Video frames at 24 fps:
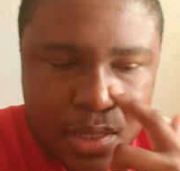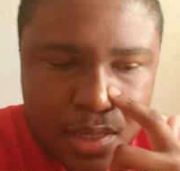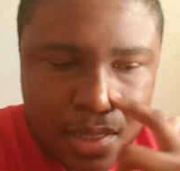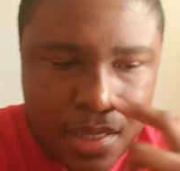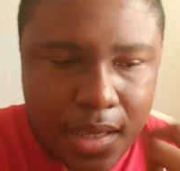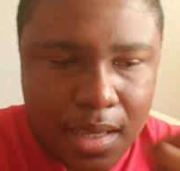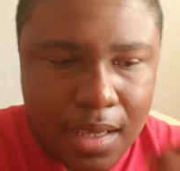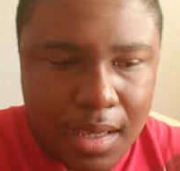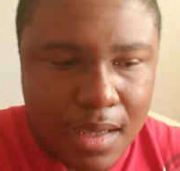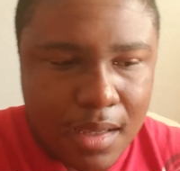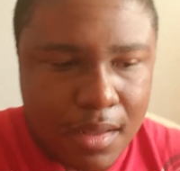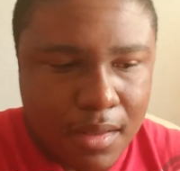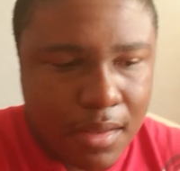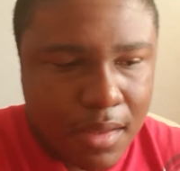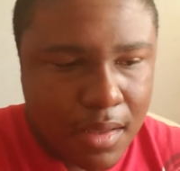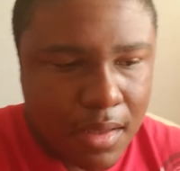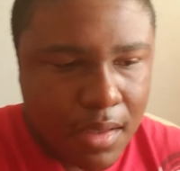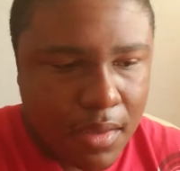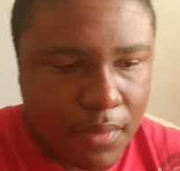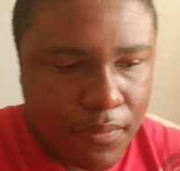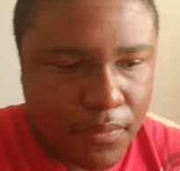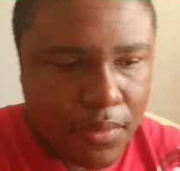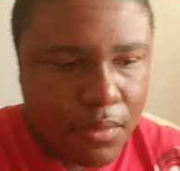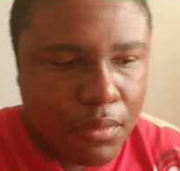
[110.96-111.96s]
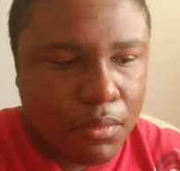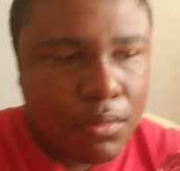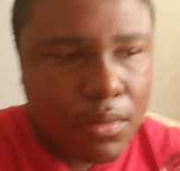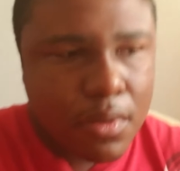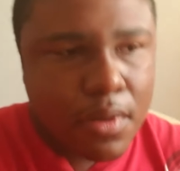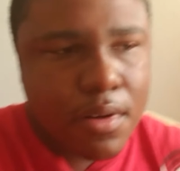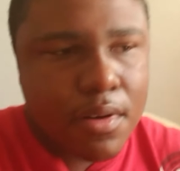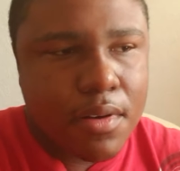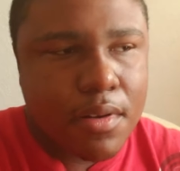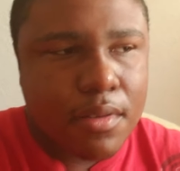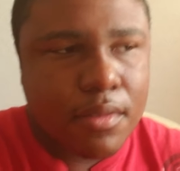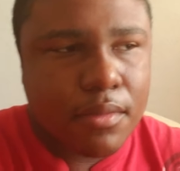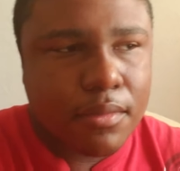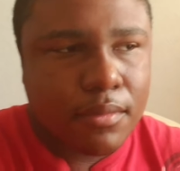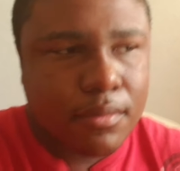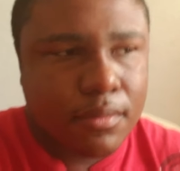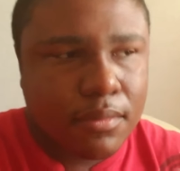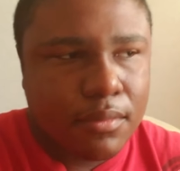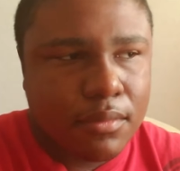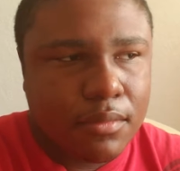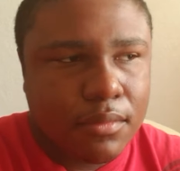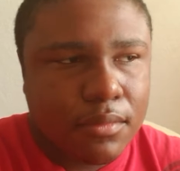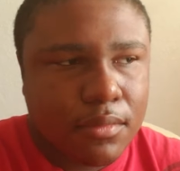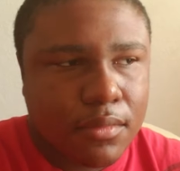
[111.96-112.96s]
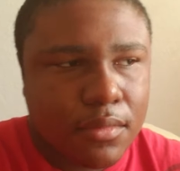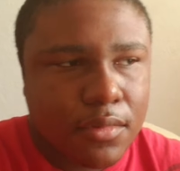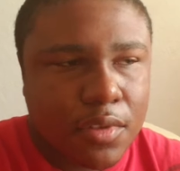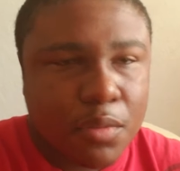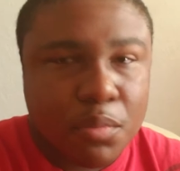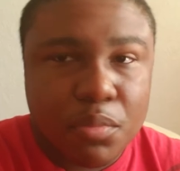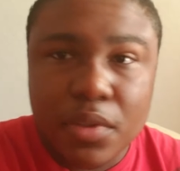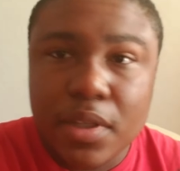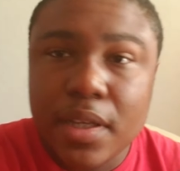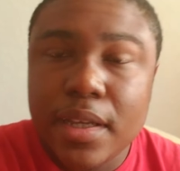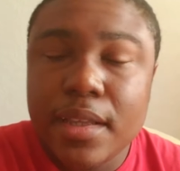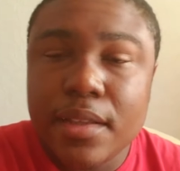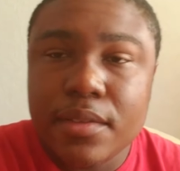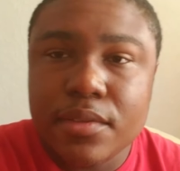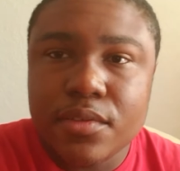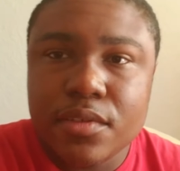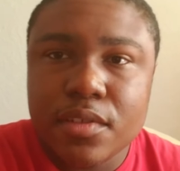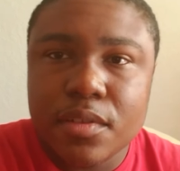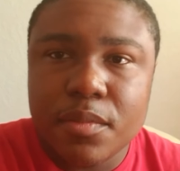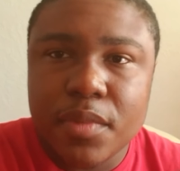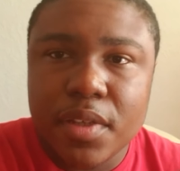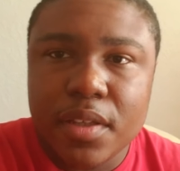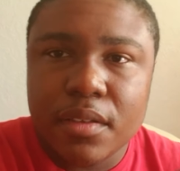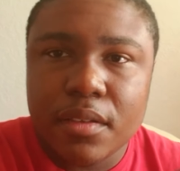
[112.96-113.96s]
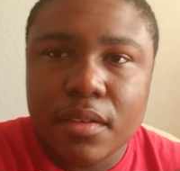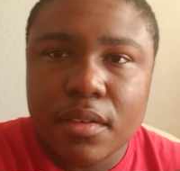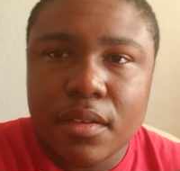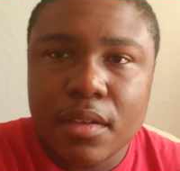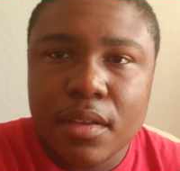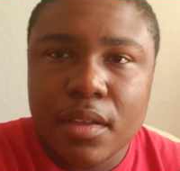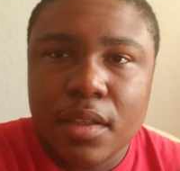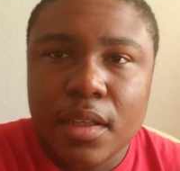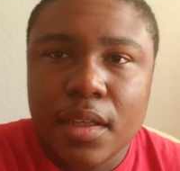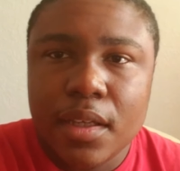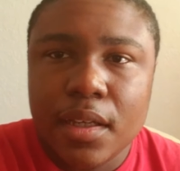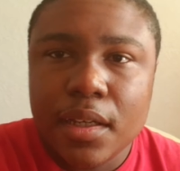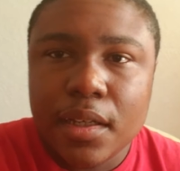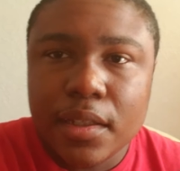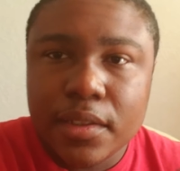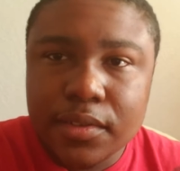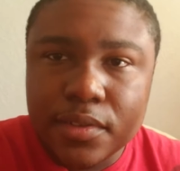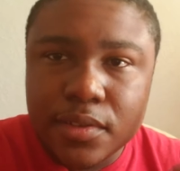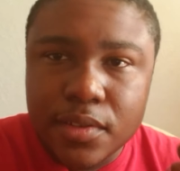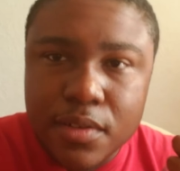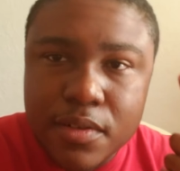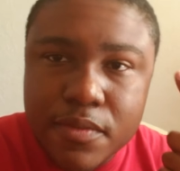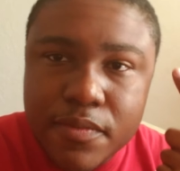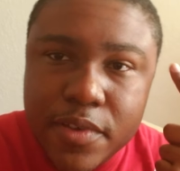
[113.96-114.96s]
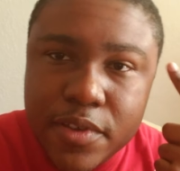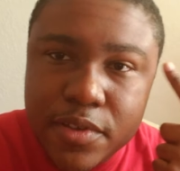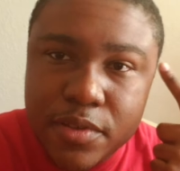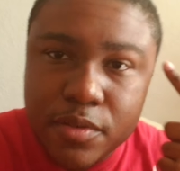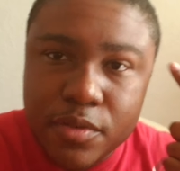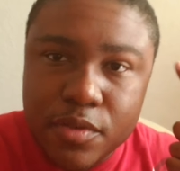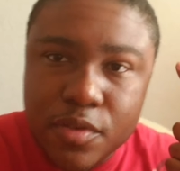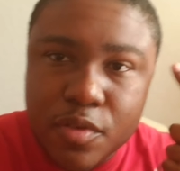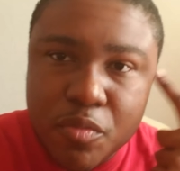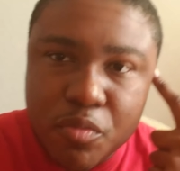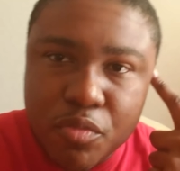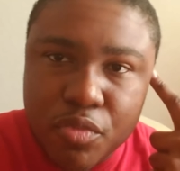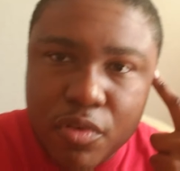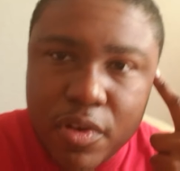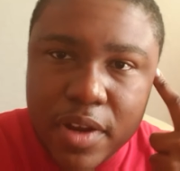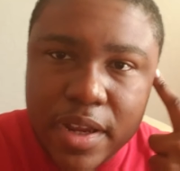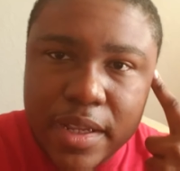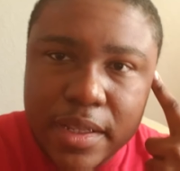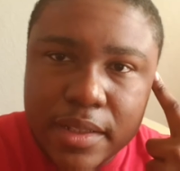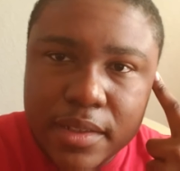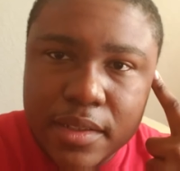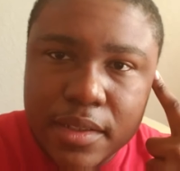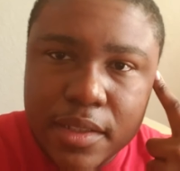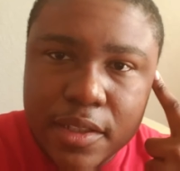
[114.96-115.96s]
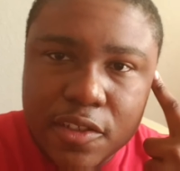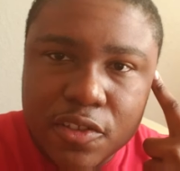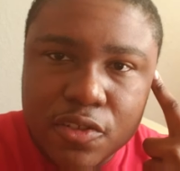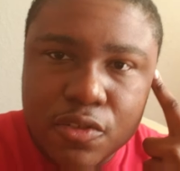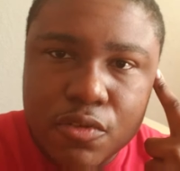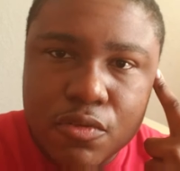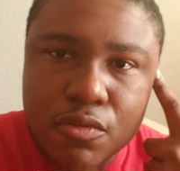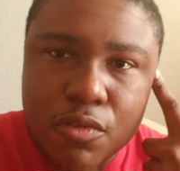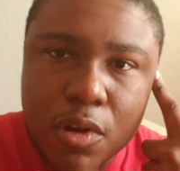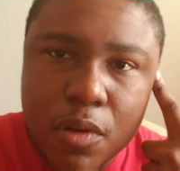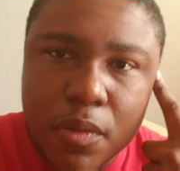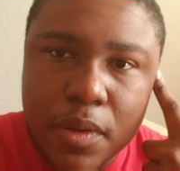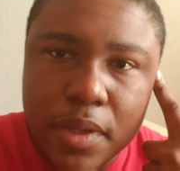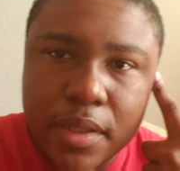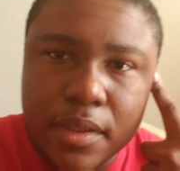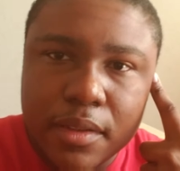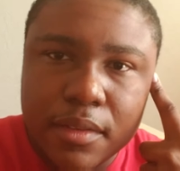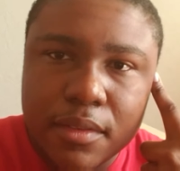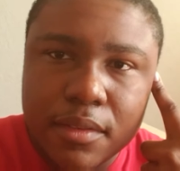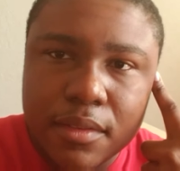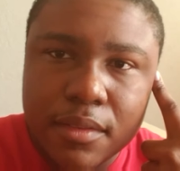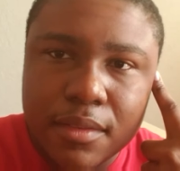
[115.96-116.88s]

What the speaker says: and if you learn to play an instrument, a certain region in your brain is growing